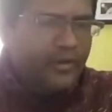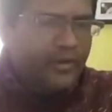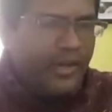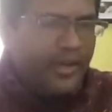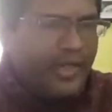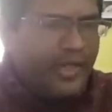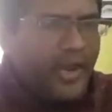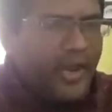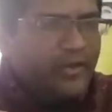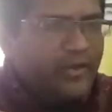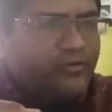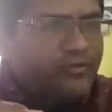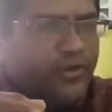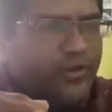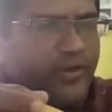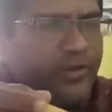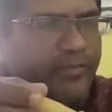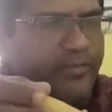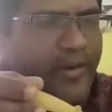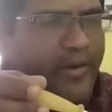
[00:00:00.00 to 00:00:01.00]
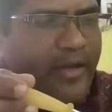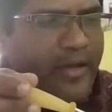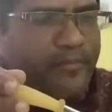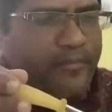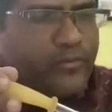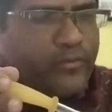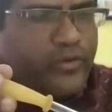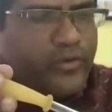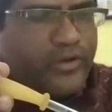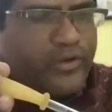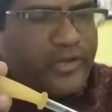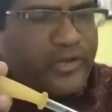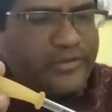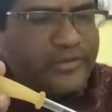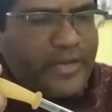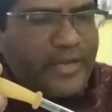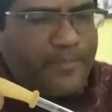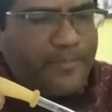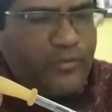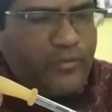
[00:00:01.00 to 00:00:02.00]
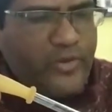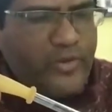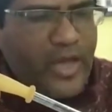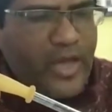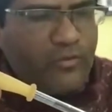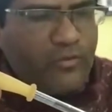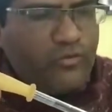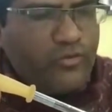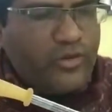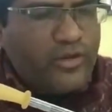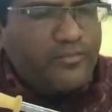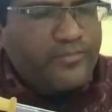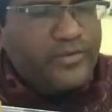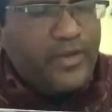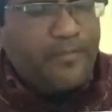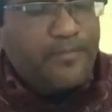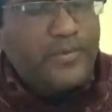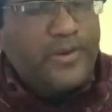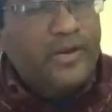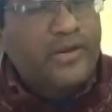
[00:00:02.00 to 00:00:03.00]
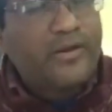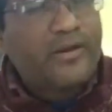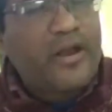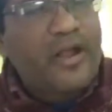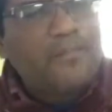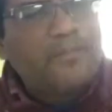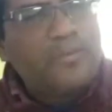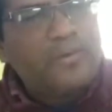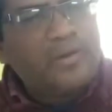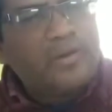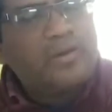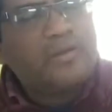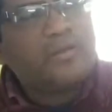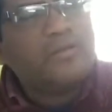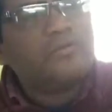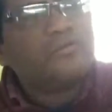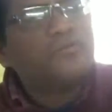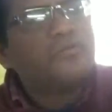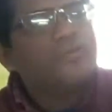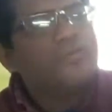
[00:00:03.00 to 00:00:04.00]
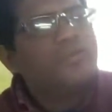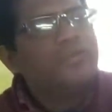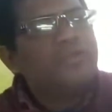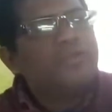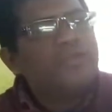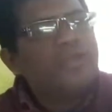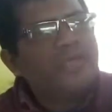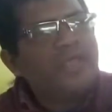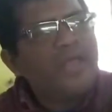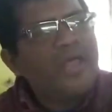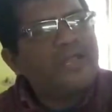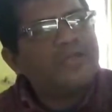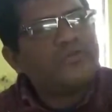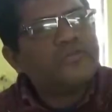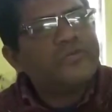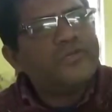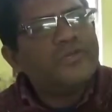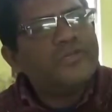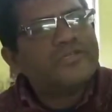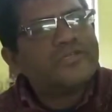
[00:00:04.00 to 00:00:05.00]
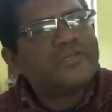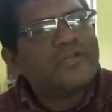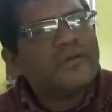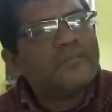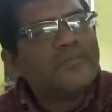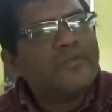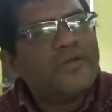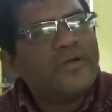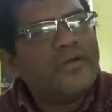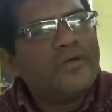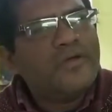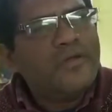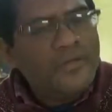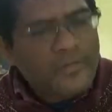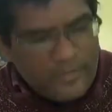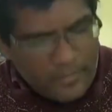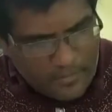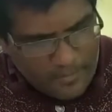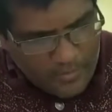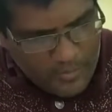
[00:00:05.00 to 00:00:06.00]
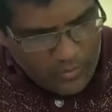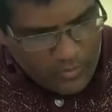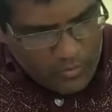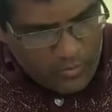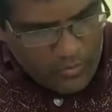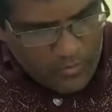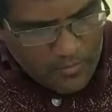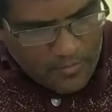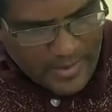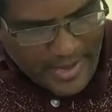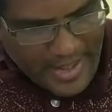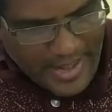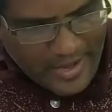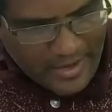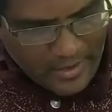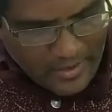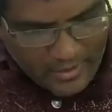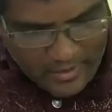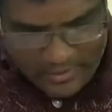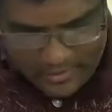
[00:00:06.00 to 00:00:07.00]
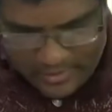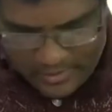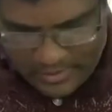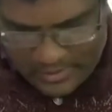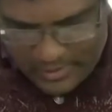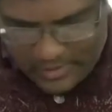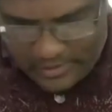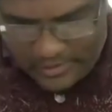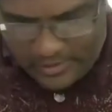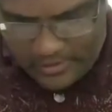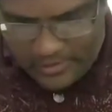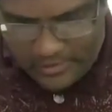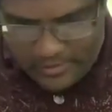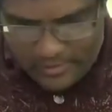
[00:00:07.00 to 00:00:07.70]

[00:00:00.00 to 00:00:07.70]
Here also, if I am pouring, and we have to keep separate dropper and test. Here also, it's come the blue-black color.